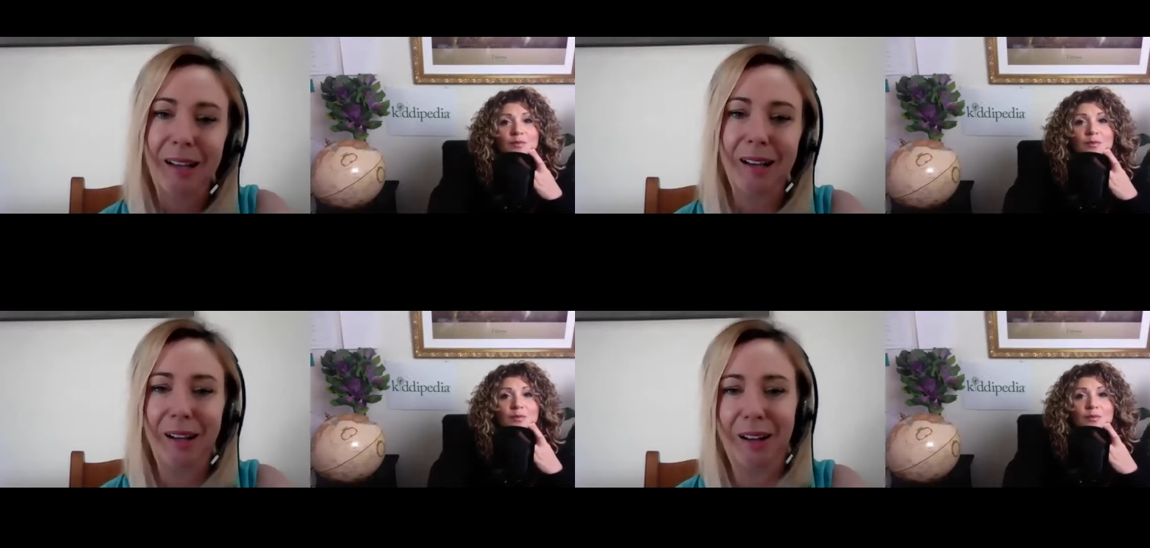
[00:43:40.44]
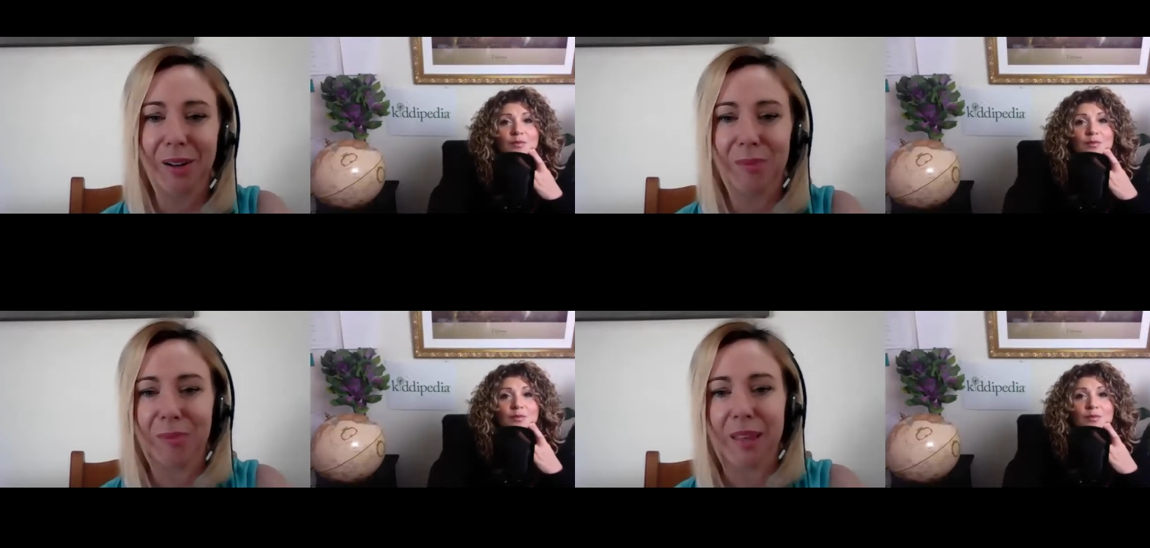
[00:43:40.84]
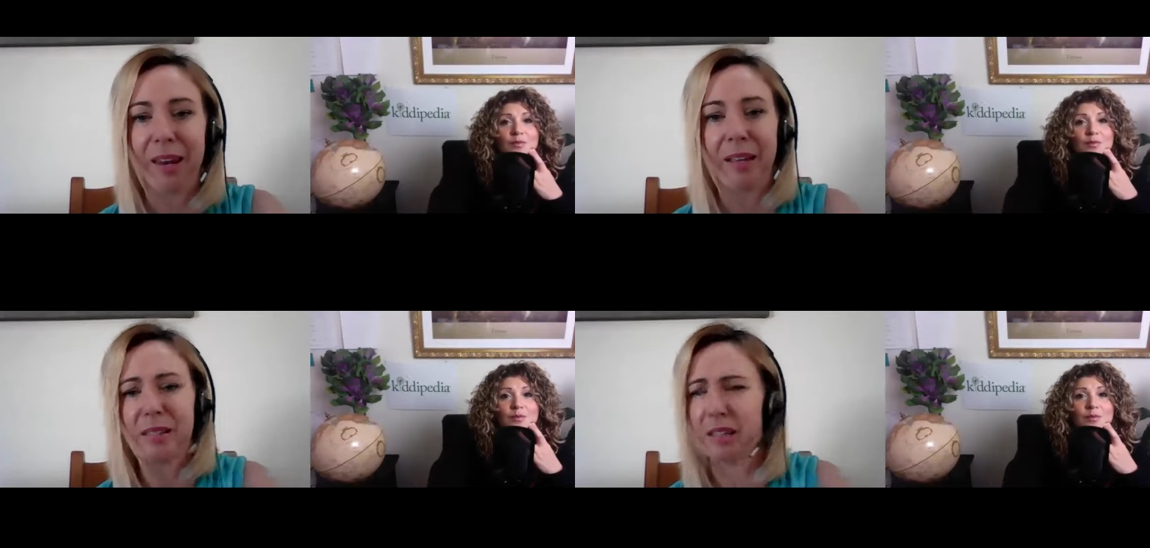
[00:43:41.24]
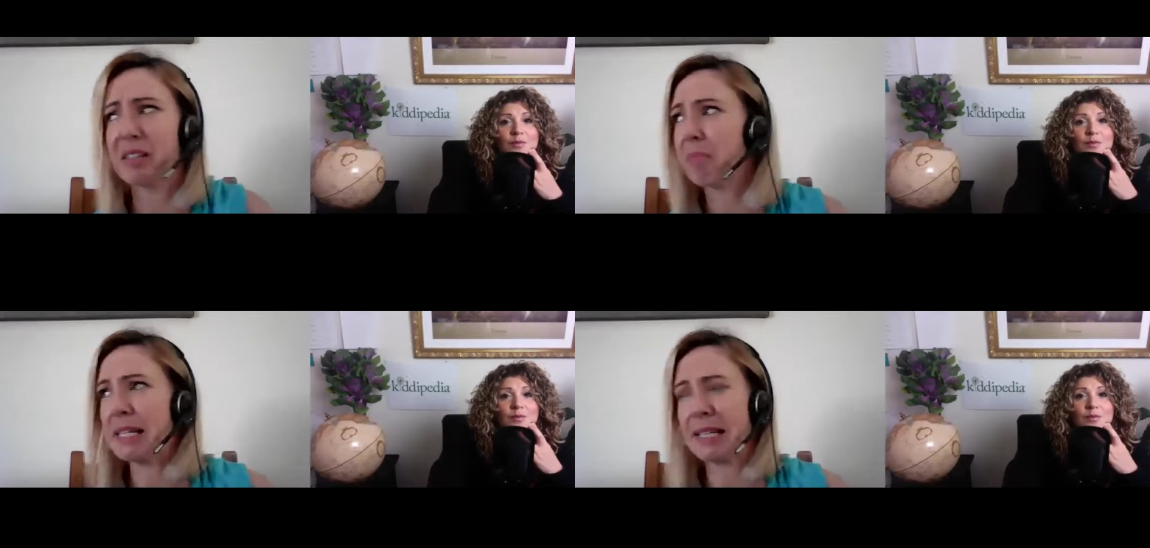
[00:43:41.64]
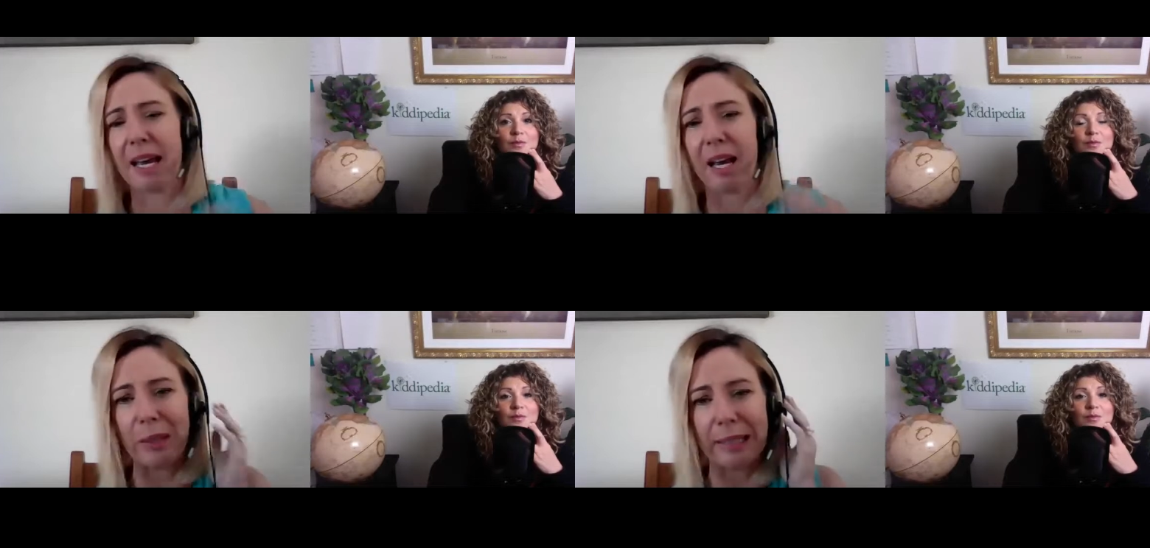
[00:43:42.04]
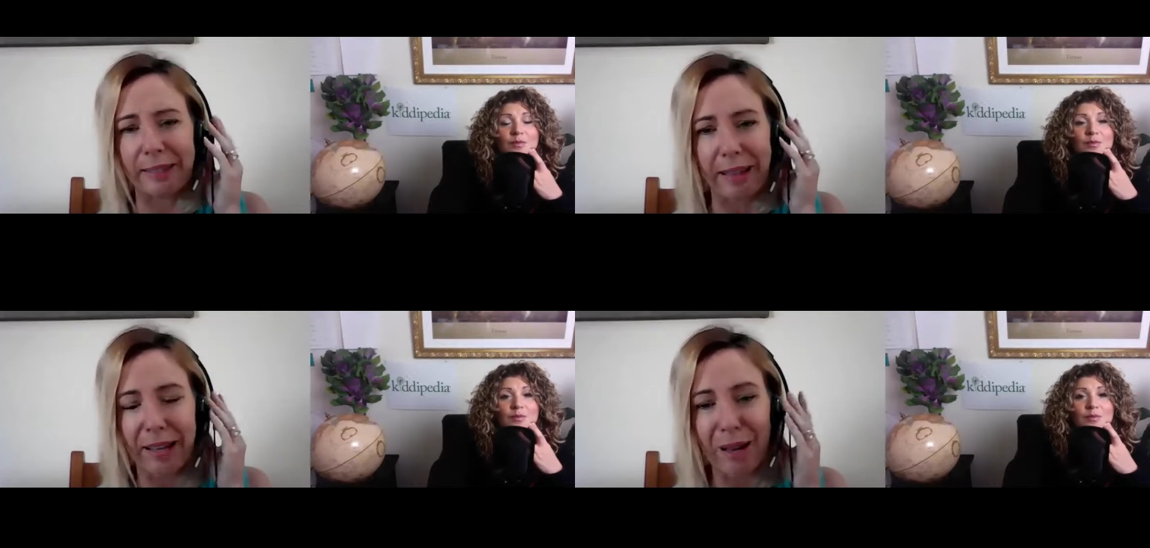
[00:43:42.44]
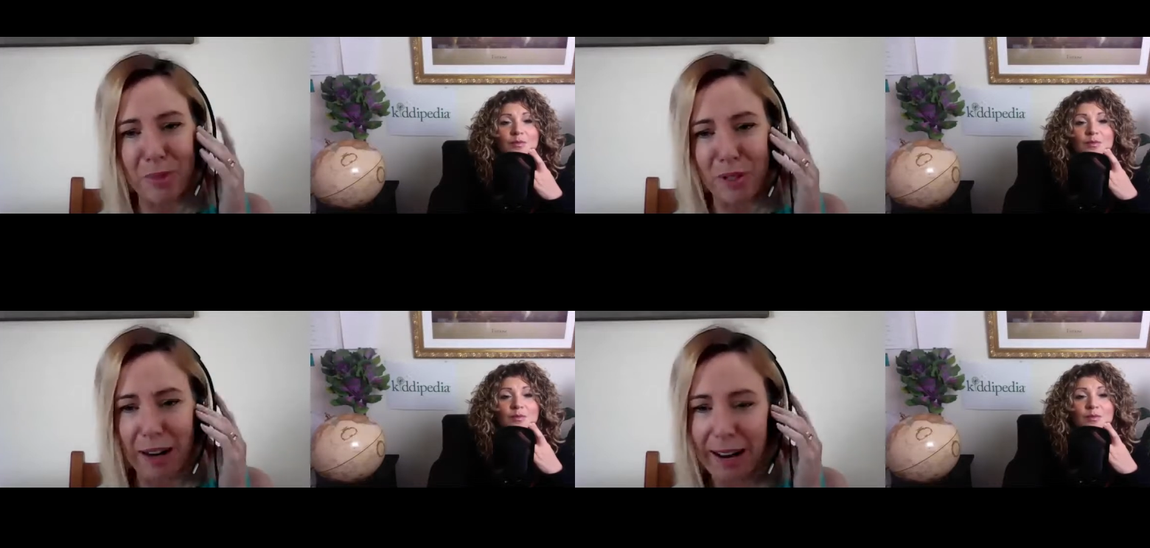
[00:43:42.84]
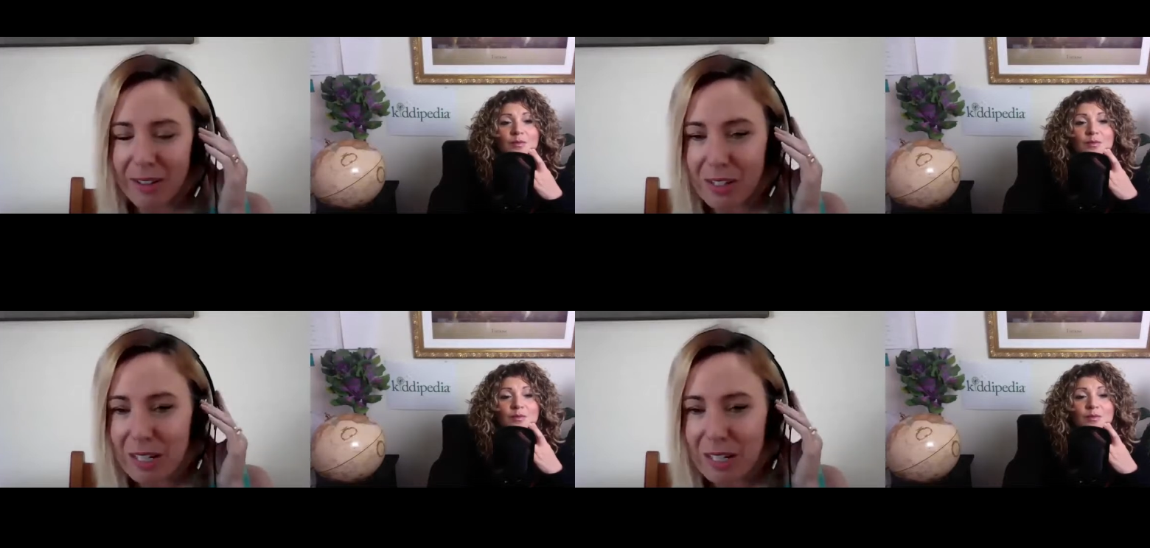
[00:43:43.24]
Speaker 1: Um, and it's it's amazing how quickly that comes around